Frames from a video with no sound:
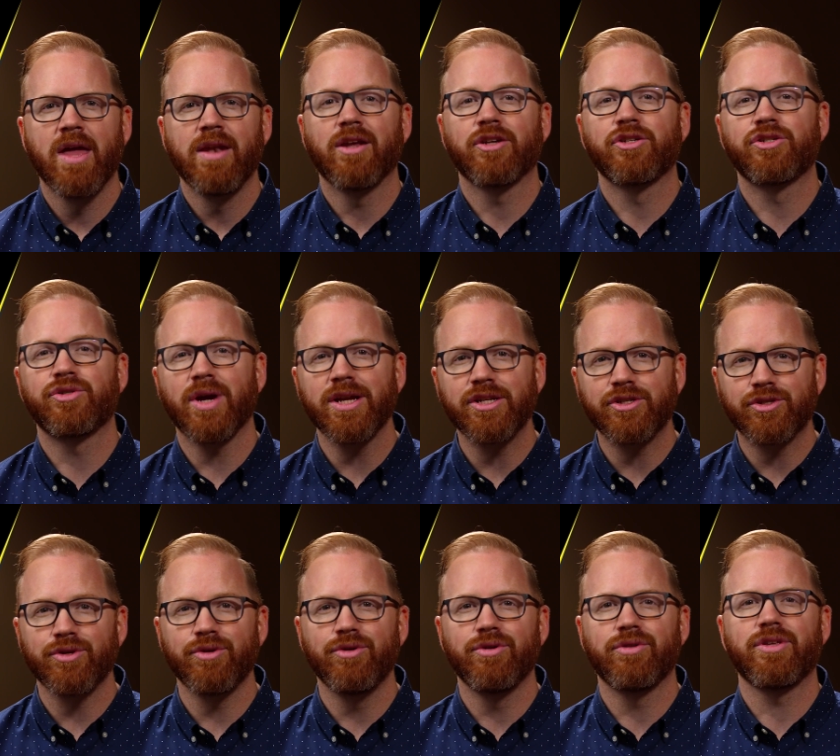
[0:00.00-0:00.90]
Now, Straight
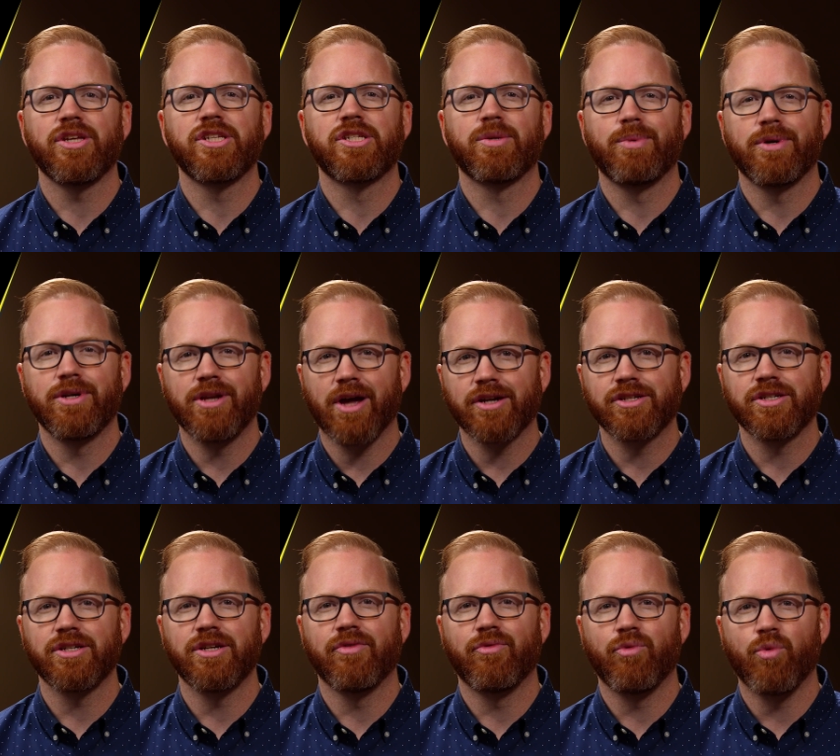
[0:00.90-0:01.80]
Truth is a
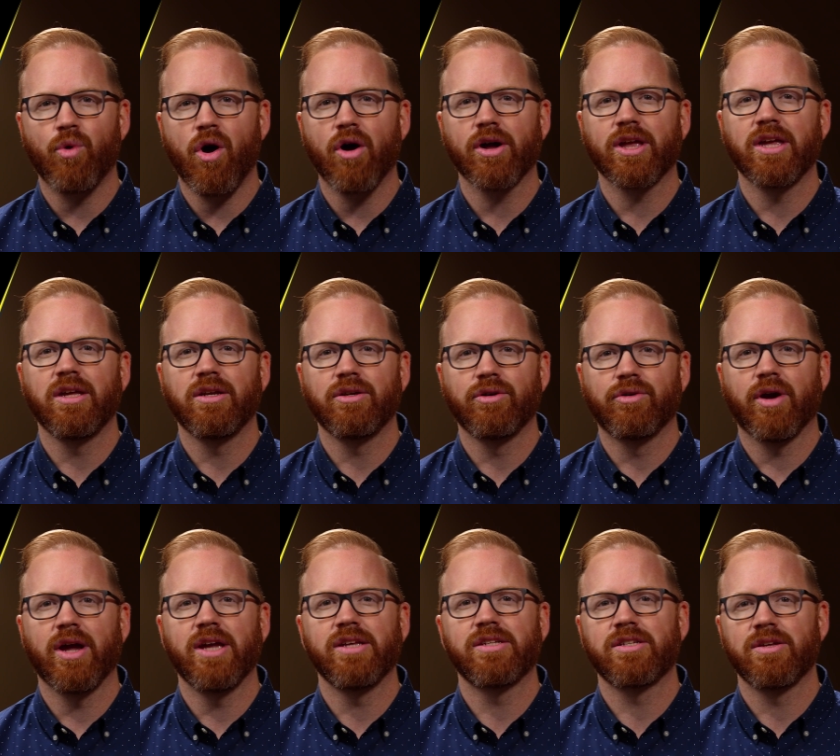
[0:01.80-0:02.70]
production of Walking in
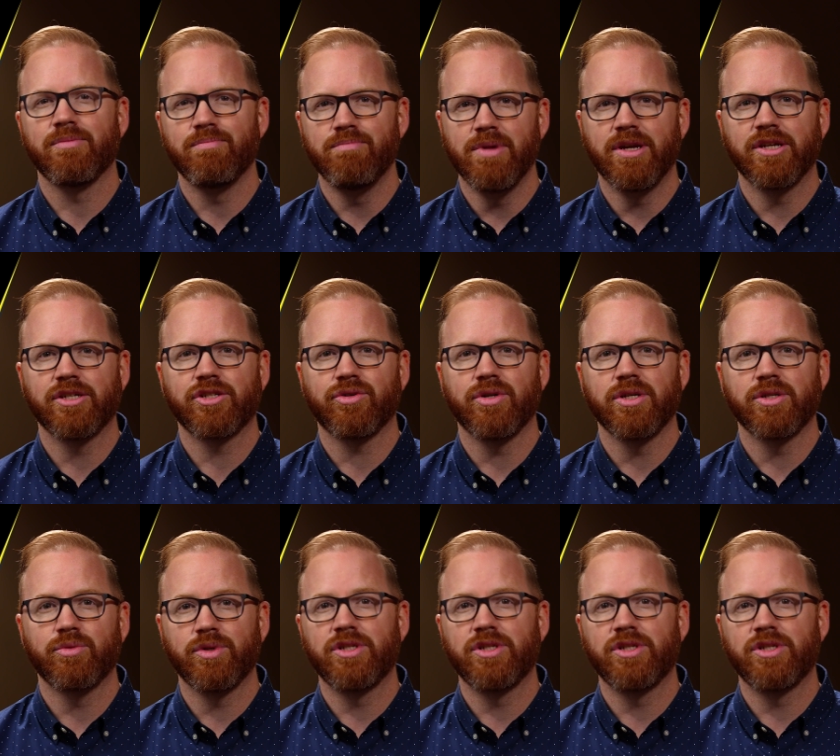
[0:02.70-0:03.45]
Grace Ministries,